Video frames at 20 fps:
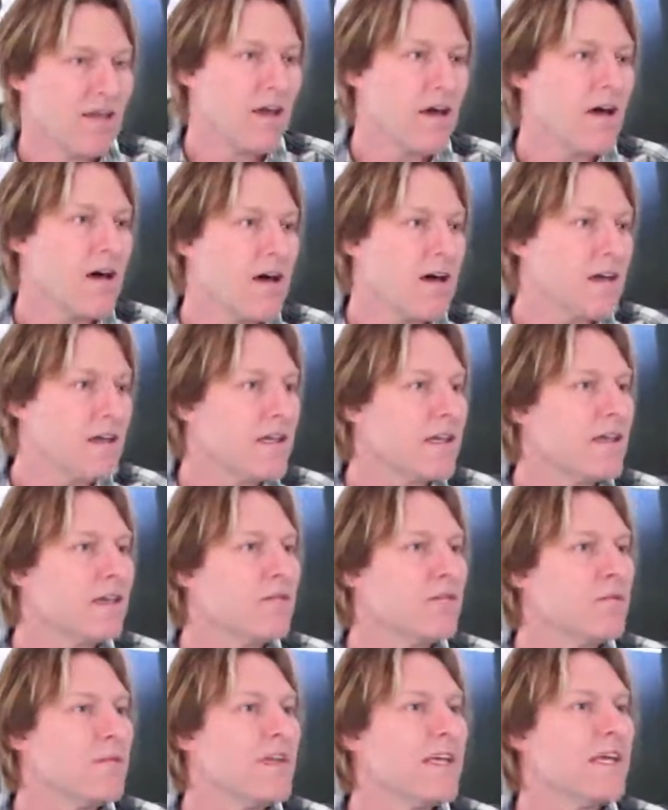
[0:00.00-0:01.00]
it
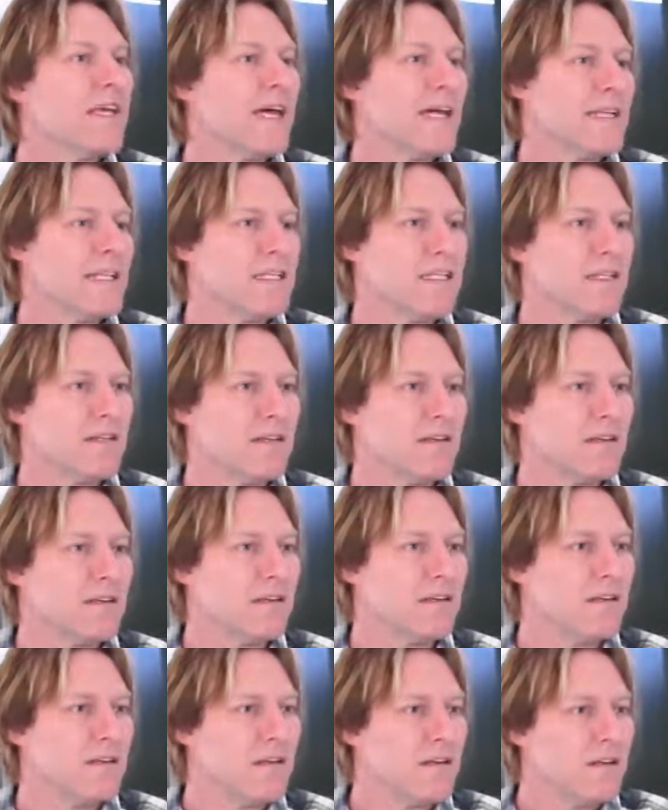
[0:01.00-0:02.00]
gives me an
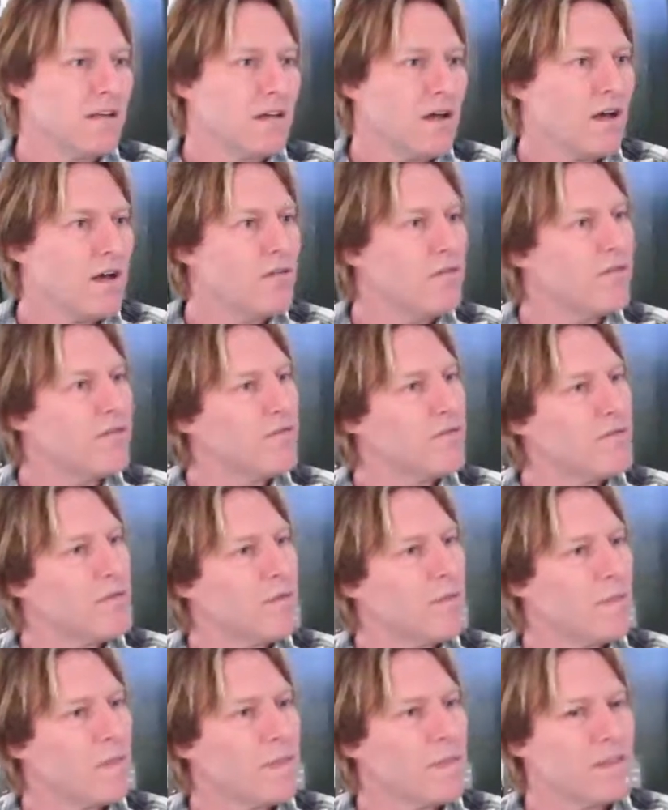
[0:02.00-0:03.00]
idea of
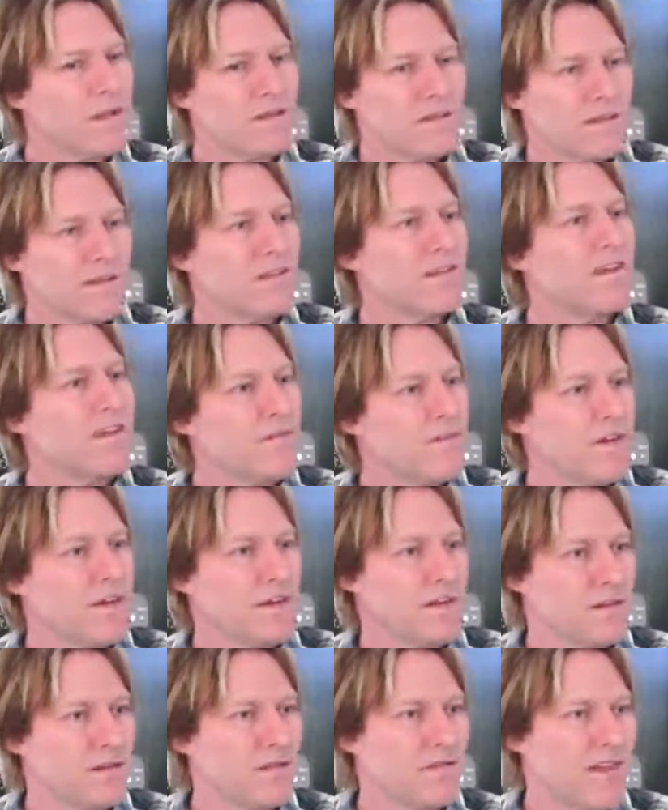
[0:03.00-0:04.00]
the
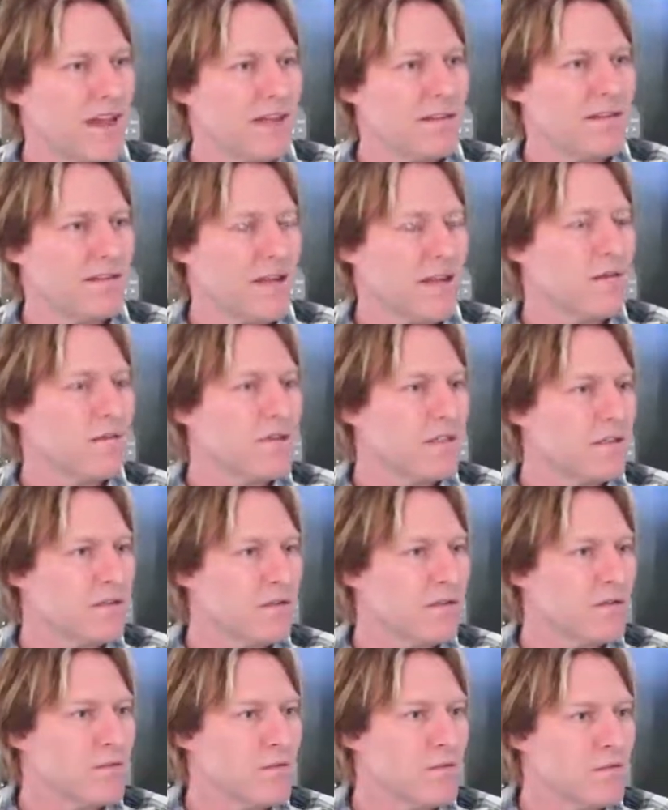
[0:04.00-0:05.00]
significance of that segment
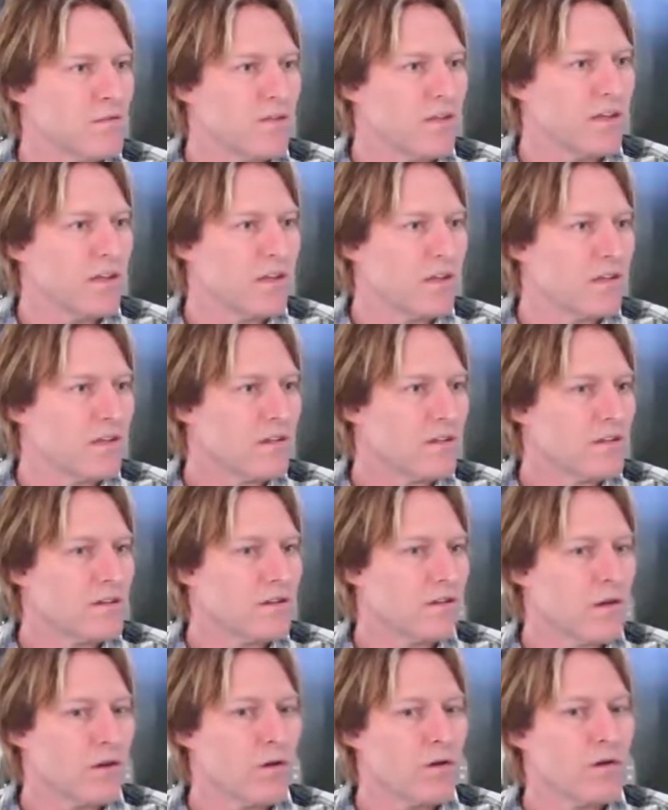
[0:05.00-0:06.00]
of the movie.
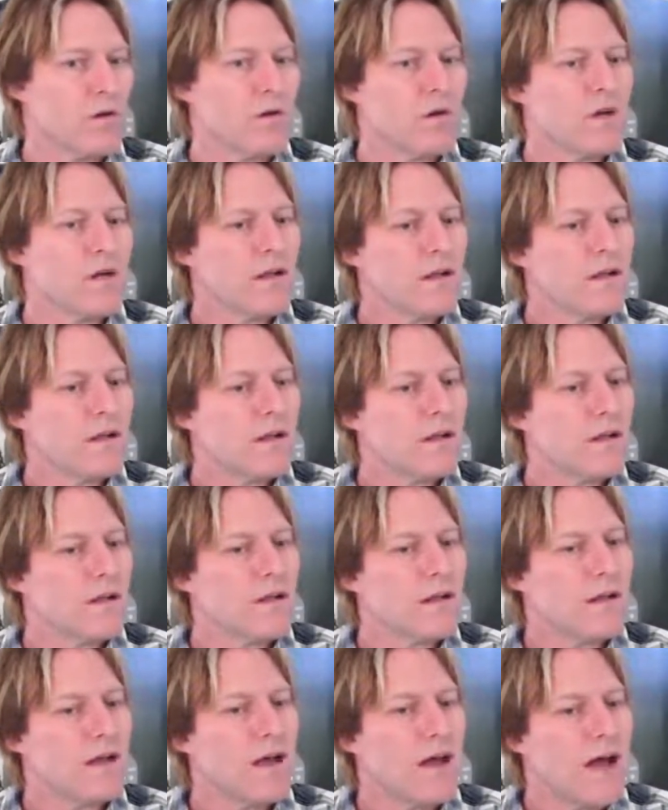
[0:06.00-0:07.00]
So
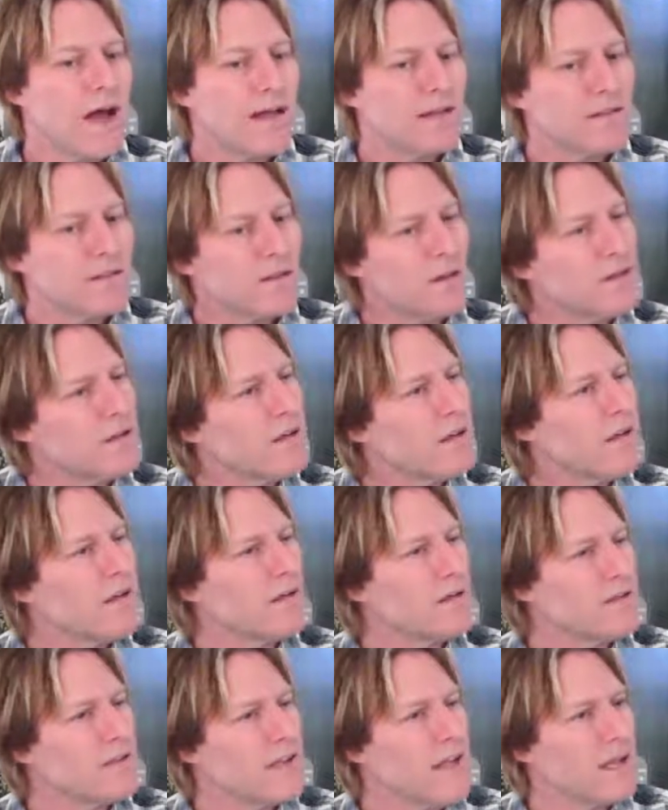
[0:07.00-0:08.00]
I start to
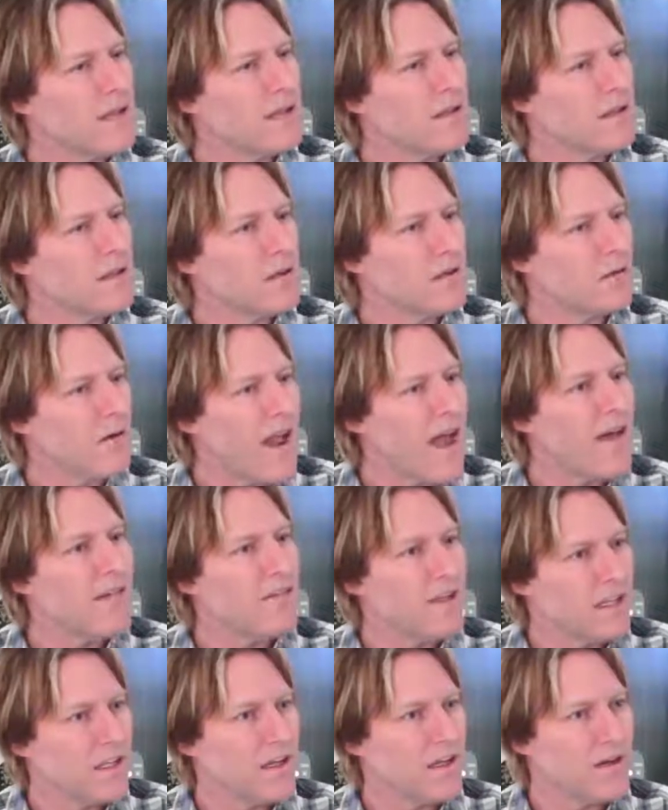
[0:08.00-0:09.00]
understand the
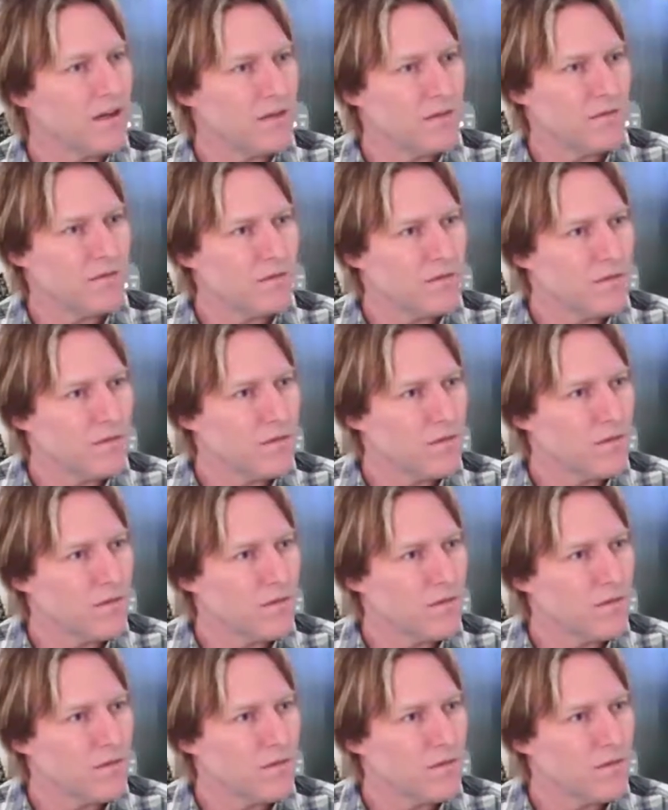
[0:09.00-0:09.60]
gravity of